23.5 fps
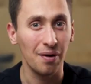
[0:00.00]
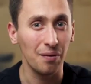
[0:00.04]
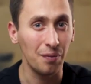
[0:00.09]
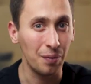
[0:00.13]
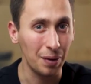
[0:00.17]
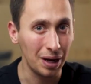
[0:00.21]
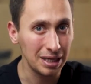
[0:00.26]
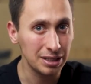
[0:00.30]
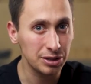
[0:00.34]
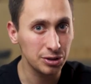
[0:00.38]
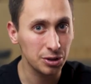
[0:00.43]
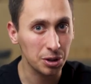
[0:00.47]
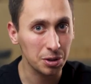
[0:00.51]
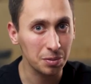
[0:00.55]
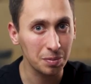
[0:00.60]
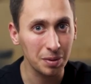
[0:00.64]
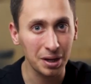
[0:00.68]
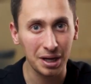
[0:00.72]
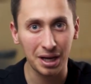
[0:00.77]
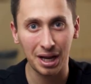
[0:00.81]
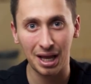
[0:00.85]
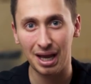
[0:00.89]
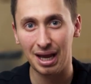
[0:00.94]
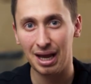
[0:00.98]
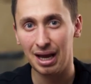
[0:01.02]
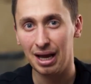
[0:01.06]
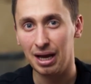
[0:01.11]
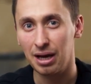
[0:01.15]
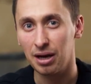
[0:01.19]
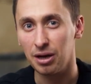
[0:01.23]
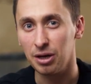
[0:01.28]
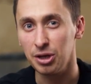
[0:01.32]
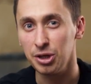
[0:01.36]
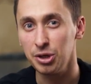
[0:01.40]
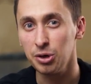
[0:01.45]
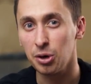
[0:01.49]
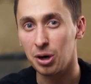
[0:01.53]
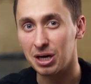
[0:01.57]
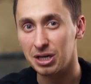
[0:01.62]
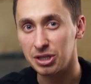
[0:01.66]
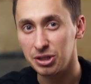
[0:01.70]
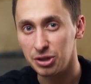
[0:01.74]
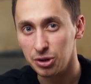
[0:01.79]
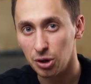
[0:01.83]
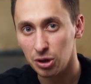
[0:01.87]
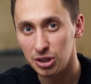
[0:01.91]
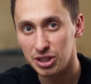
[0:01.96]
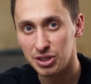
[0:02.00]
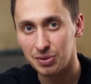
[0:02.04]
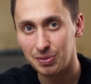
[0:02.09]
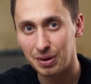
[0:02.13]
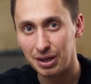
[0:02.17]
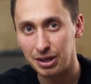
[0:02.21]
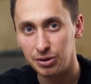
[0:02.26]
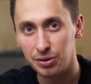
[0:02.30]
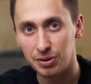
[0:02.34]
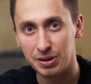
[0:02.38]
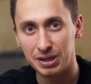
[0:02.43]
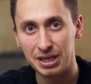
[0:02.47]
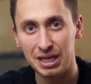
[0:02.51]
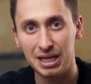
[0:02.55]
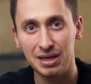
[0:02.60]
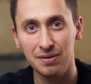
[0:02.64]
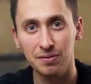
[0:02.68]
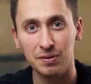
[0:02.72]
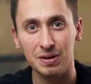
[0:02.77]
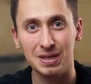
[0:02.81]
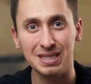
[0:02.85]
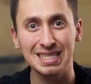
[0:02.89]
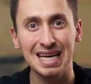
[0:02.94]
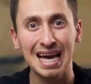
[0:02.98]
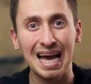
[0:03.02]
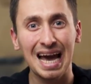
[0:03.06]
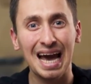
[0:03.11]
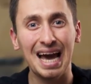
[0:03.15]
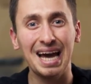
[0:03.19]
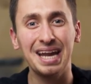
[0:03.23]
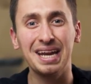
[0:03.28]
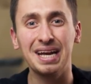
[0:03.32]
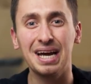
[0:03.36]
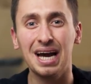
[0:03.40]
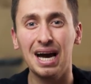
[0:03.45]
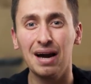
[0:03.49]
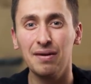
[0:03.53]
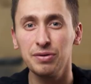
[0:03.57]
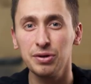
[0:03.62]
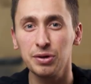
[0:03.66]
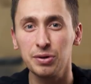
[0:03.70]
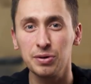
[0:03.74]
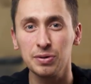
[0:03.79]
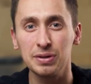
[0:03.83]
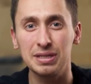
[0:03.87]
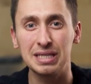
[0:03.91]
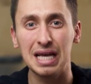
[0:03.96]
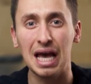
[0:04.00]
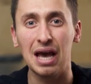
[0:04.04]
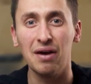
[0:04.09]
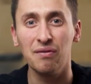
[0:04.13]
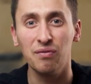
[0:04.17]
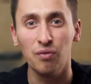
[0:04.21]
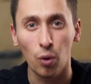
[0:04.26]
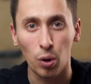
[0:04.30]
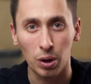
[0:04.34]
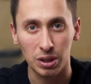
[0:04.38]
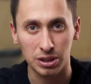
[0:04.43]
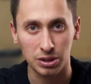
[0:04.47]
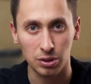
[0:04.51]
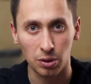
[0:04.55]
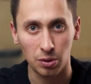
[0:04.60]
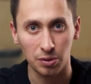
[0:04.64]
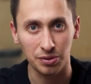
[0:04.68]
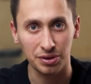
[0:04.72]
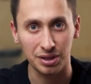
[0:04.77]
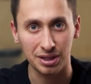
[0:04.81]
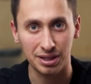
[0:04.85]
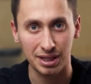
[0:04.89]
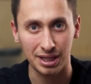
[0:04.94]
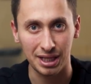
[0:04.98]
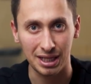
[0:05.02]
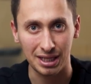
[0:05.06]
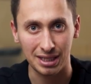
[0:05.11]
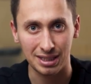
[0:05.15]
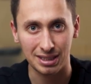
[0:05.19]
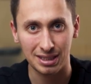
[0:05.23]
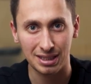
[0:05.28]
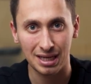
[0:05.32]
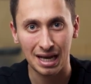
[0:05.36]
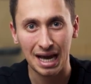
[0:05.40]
waste your money, you are not ranking your keywords, and how you could avoid all these things.